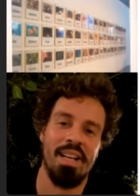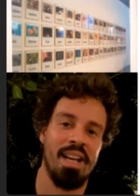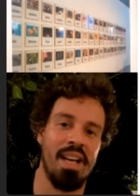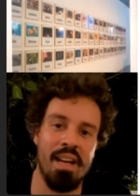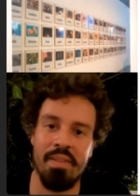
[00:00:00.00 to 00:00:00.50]

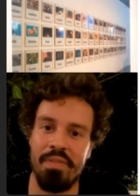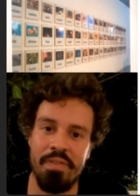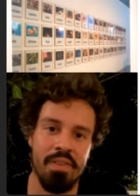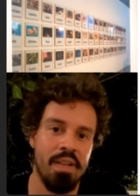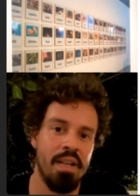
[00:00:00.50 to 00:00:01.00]

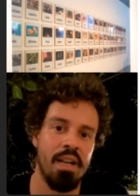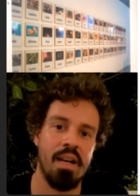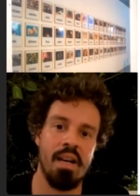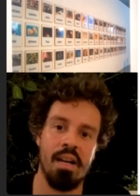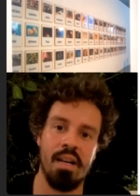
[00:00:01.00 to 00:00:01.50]
half
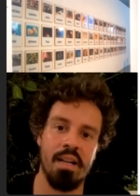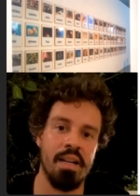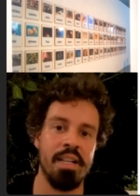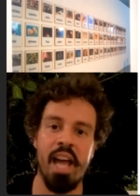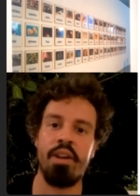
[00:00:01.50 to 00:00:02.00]

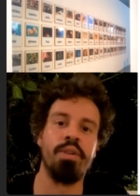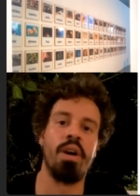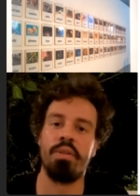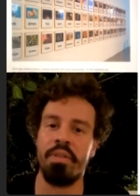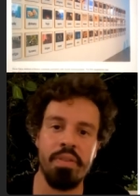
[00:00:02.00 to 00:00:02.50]
an
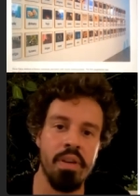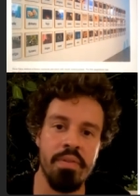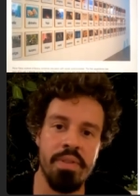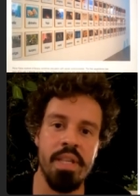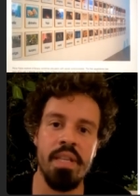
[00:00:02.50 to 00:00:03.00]
iconography
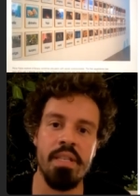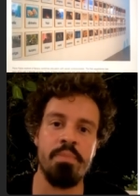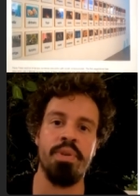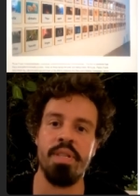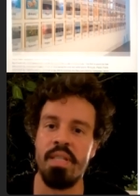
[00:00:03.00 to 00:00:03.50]
of these
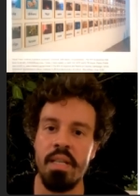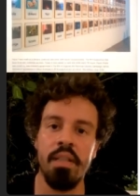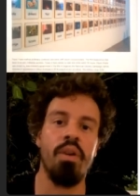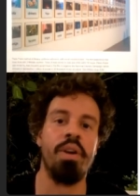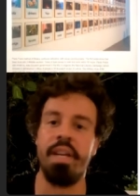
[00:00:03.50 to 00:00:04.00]
Brazil
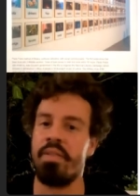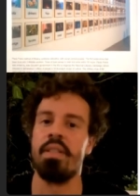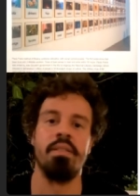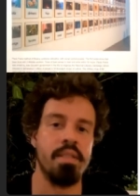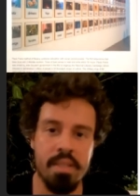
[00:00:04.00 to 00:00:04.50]
or
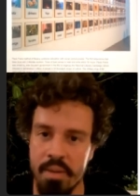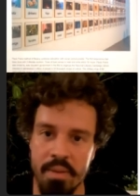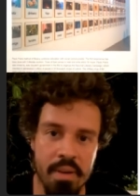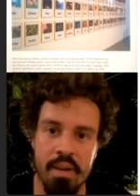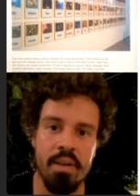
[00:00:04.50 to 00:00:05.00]
even the South,
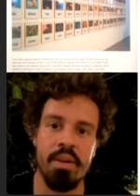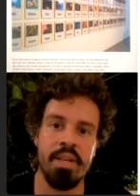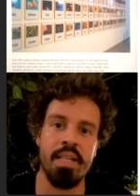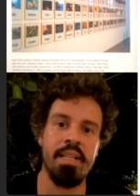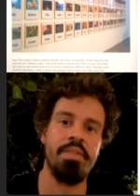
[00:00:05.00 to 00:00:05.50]
or
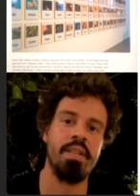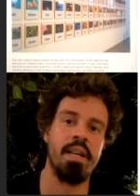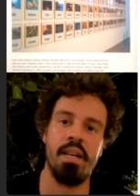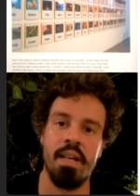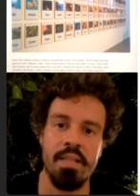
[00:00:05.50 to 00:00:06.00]
even
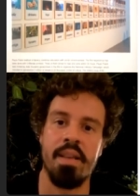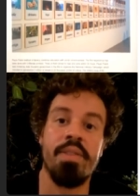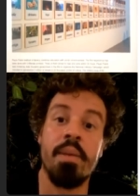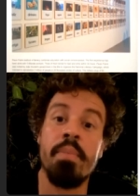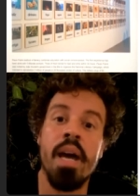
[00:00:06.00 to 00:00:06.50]
a South
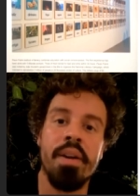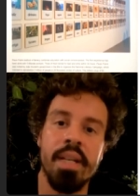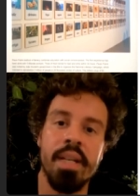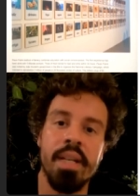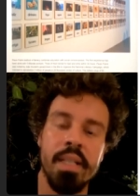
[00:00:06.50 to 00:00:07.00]

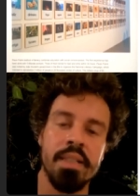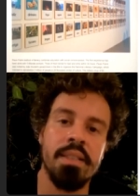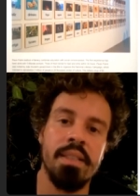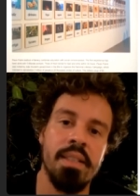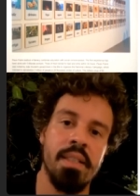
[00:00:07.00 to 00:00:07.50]
American,
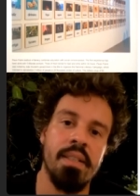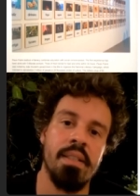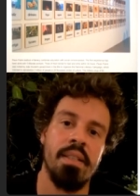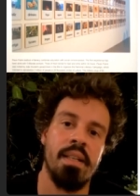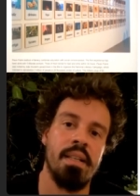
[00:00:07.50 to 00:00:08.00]

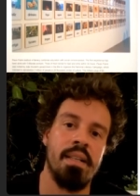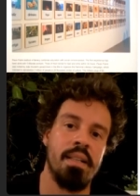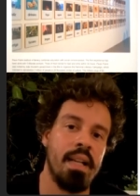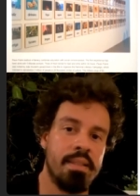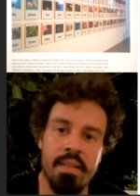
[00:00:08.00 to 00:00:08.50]

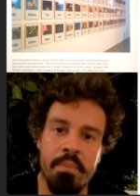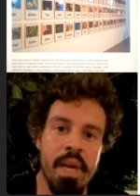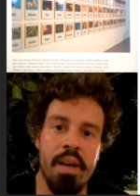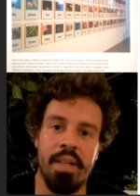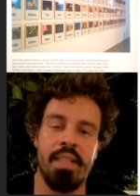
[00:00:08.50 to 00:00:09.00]
Latin mm-hmm.
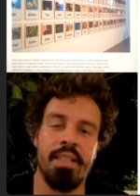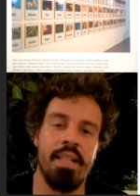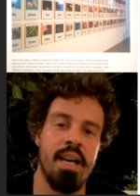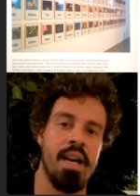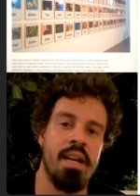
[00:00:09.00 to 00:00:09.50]
American
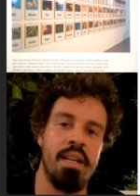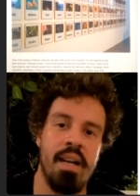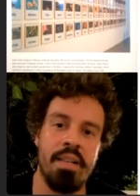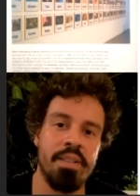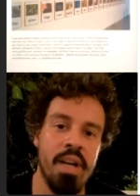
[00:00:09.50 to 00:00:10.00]

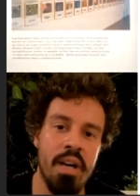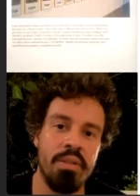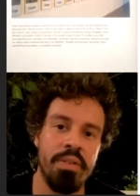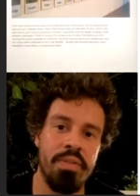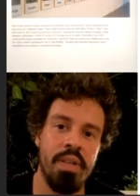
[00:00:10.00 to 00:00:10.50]

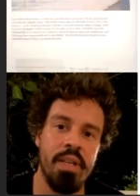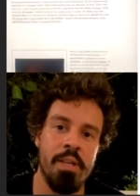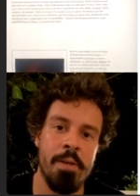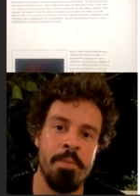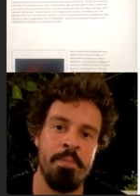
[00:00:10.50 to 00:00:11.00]
iconography,
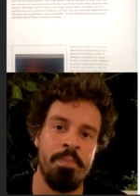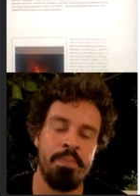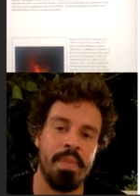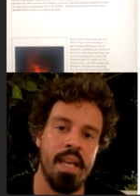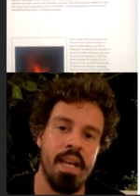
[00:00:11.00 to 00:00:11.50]

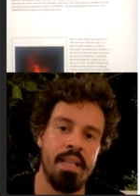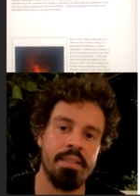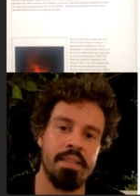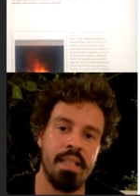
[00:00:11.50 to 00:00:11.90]
and